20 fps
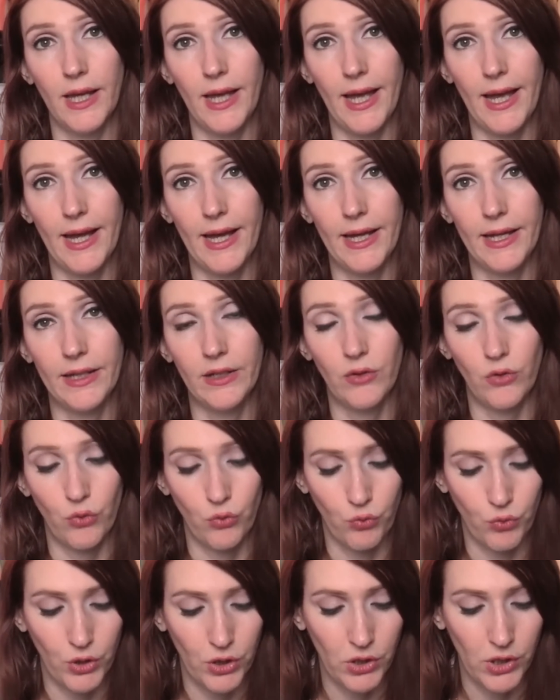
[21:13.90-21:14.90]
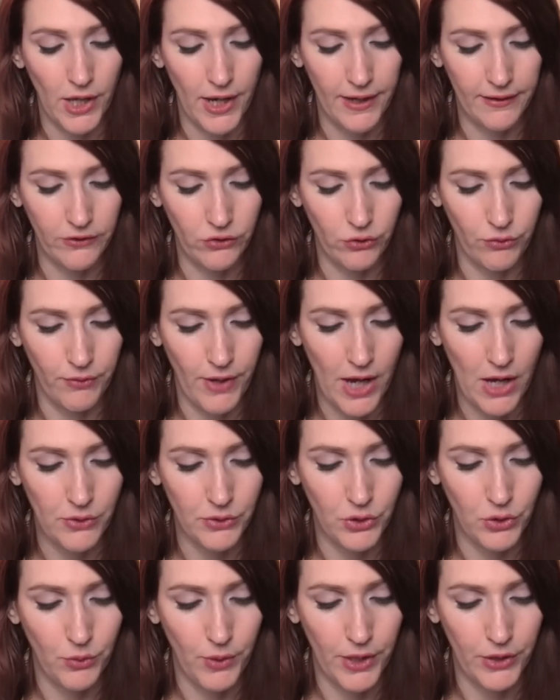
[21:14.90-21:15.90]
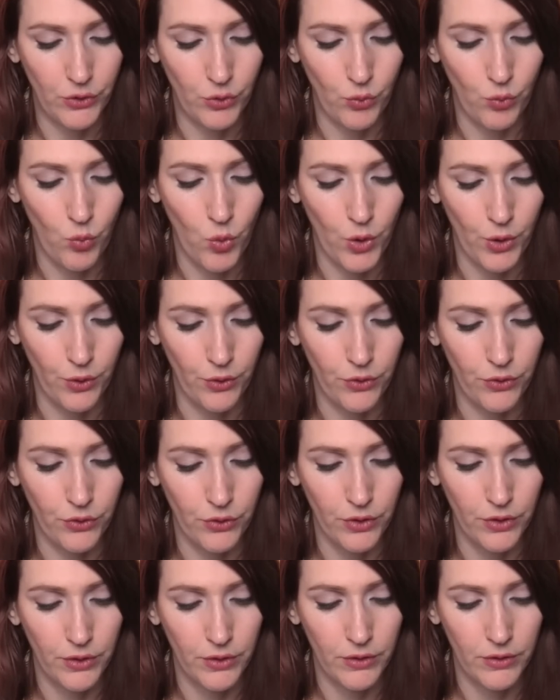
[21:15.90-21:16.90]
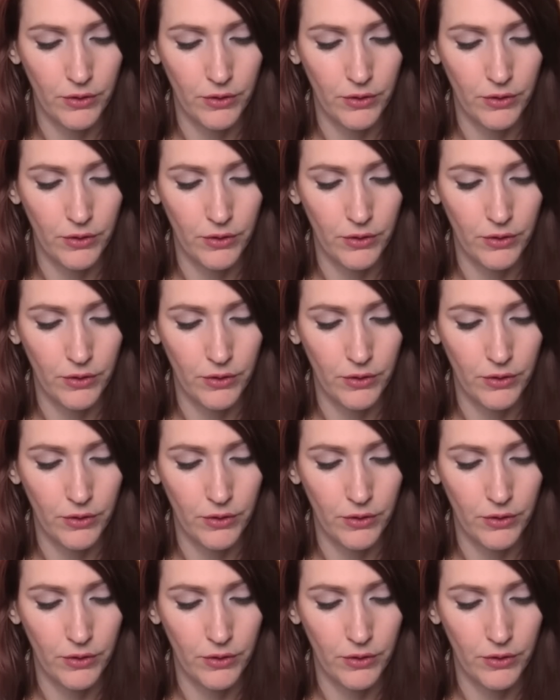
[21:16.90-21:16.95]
and realize your value and your worth.